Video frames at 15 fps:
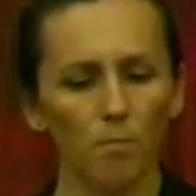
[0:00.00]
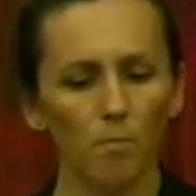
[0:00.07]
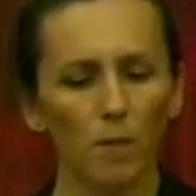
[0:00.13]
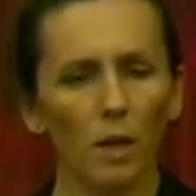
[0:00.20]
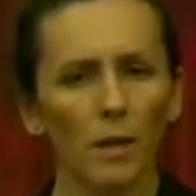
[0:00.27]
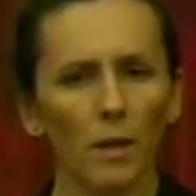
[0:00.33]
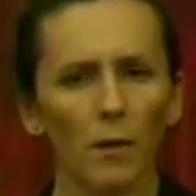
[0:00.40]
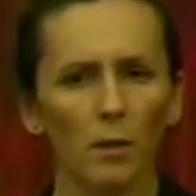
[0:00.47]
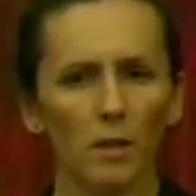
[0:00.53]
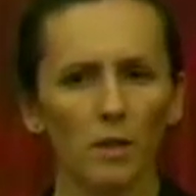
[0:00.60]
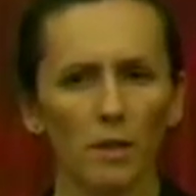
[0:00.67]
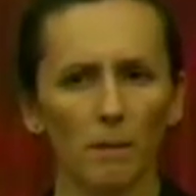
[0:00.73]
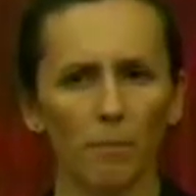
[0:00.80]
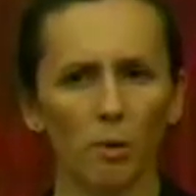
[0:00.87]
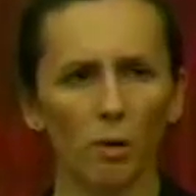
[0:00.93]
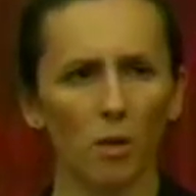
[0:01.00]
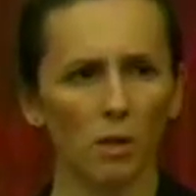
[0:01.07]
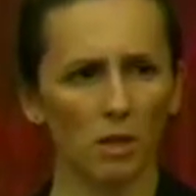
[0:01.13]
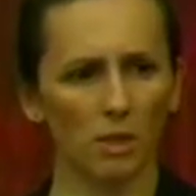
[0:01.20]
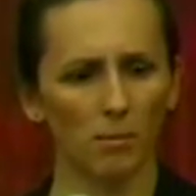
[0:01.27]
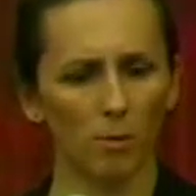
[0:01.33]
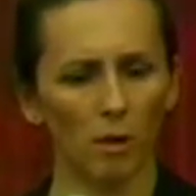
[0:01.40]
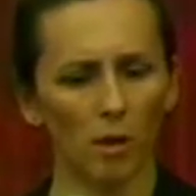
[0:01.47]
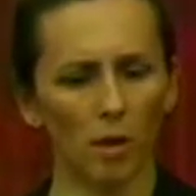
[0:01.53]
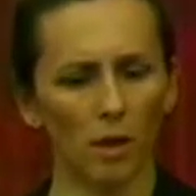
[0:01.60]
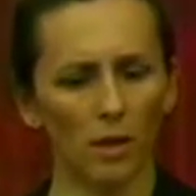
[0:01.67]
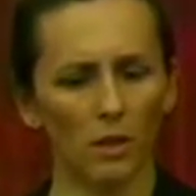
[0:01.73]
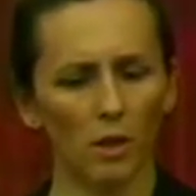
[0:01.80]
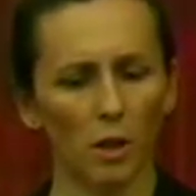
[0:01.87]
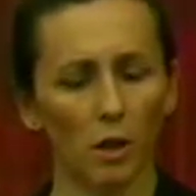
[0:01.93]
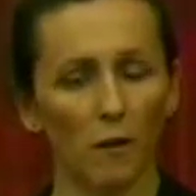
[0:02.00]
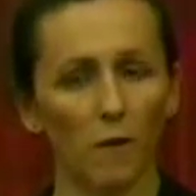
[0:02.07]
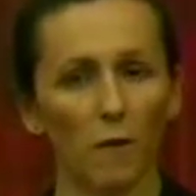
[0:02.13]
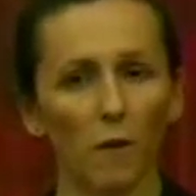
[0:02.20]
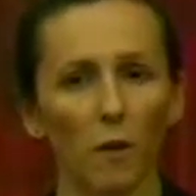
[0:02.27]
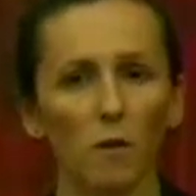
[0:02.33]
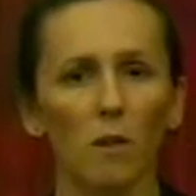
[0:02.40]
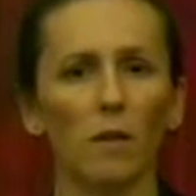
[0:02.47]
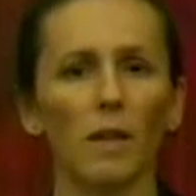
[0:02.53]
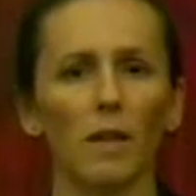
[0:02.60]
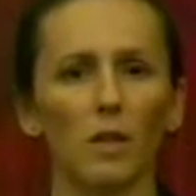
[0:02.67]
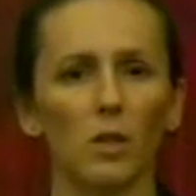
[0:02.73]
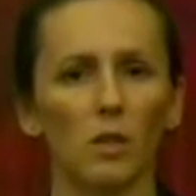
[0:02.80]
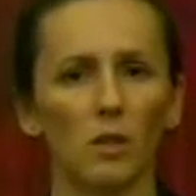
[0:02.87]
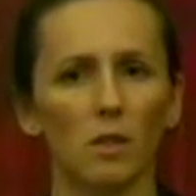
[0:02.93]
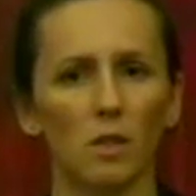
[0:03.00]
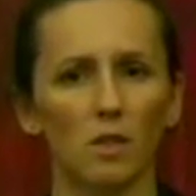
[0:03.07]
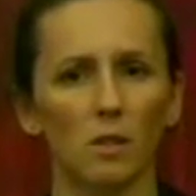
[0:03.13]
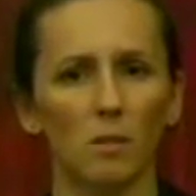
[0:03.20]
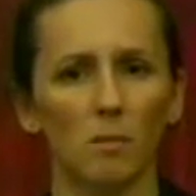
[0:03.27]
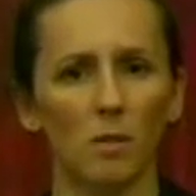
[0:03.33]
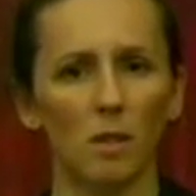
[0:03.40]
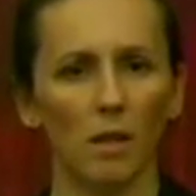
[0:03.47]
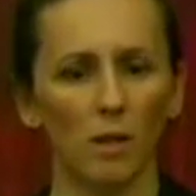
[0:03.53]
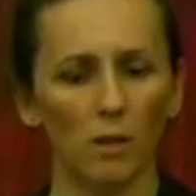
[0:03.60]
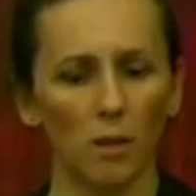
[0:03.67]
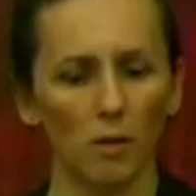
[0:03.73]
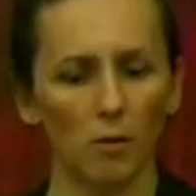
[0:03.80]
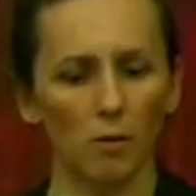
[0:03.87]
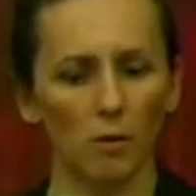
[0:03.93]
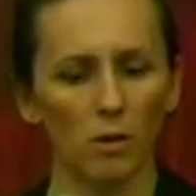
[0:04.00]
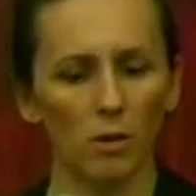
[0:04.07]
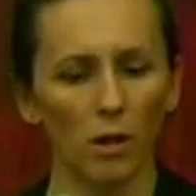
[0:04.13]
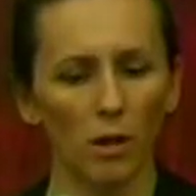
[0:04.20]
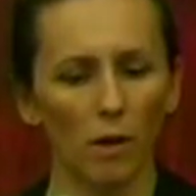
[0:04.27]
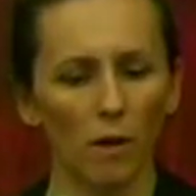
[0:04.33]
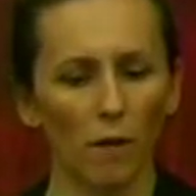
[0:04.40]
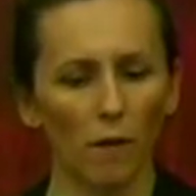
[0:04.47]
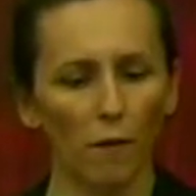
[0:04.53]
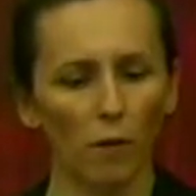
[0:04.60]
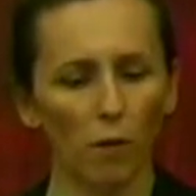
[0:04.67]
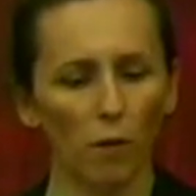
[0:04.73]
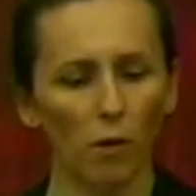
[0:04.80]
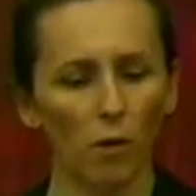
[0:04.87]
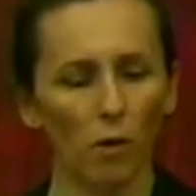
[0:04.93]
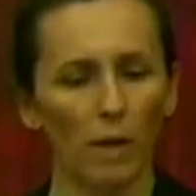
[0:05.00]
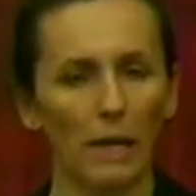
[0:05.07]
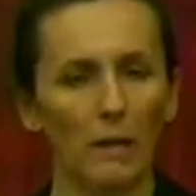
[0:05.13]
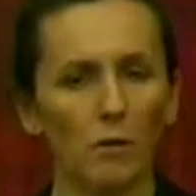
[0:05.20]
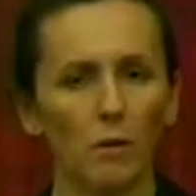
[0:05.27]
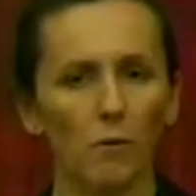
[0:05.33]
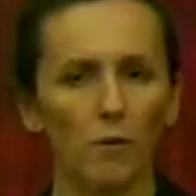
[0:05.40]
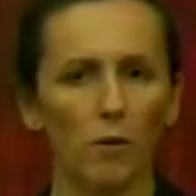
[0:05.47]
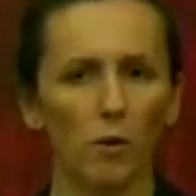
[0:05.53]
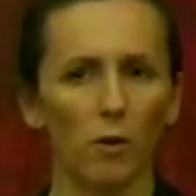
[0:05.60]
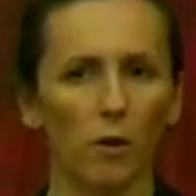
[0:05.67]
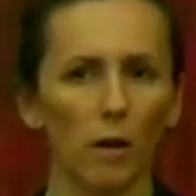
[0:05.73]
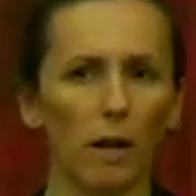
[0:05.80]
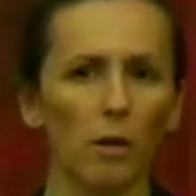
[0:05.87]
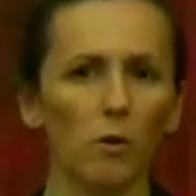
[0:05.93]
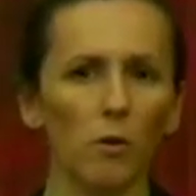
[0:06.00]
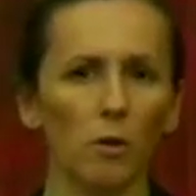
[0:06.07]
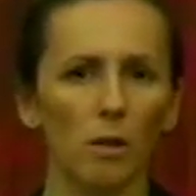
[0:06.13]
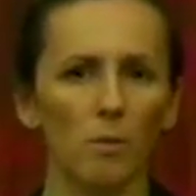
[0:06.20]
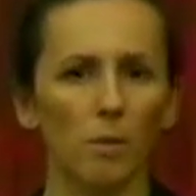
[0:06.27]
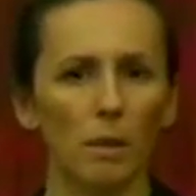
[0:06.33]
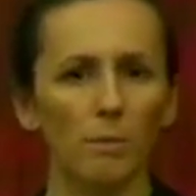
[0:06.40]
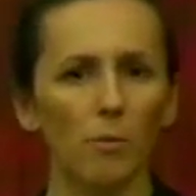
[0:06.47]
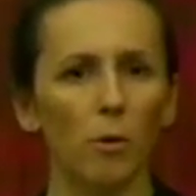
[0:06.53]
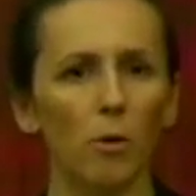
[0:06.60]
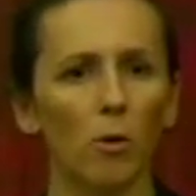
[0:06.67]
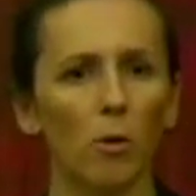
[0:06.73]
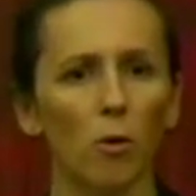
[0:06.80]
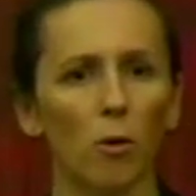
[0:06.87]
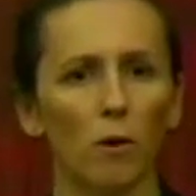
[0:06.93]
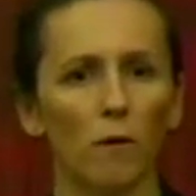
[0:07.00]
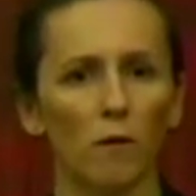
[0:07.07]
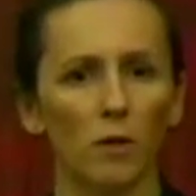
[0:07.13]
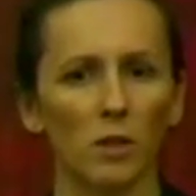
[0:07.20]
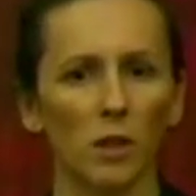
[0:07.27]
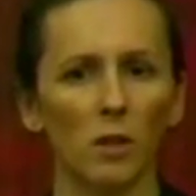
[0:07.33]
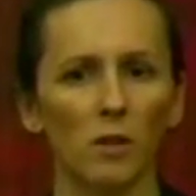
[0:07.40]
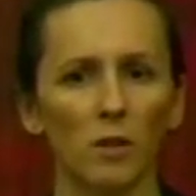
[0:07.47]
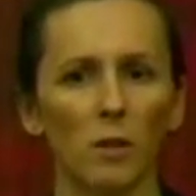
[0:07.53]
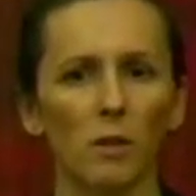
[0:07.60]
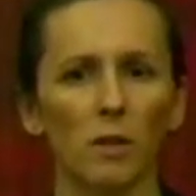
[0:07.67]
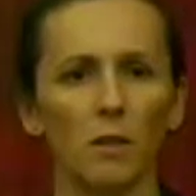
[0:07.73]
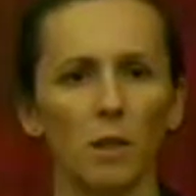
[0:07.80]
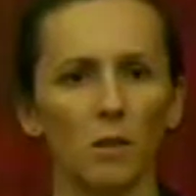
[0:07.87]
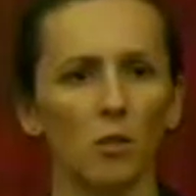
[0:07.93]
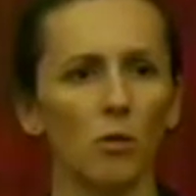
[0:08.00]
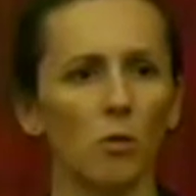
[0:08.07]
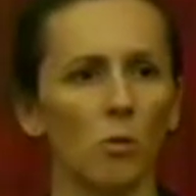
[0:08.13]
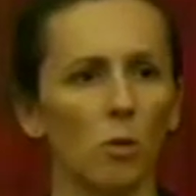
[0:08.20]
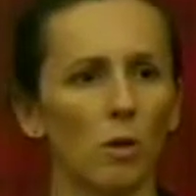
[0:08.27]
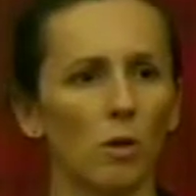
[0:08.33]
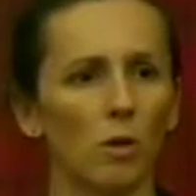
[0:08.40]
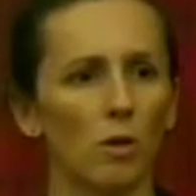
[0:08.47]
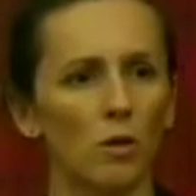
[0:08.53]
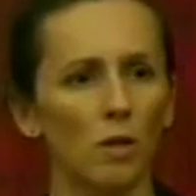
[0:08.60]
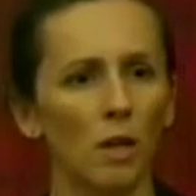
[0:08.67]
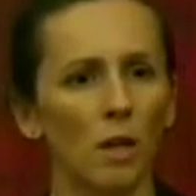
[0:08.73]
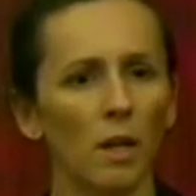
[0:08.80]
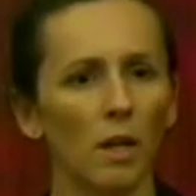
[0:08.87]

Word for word: Another example along similar lines are fall detection systems that are used for elderly people or for solitary industrial workers.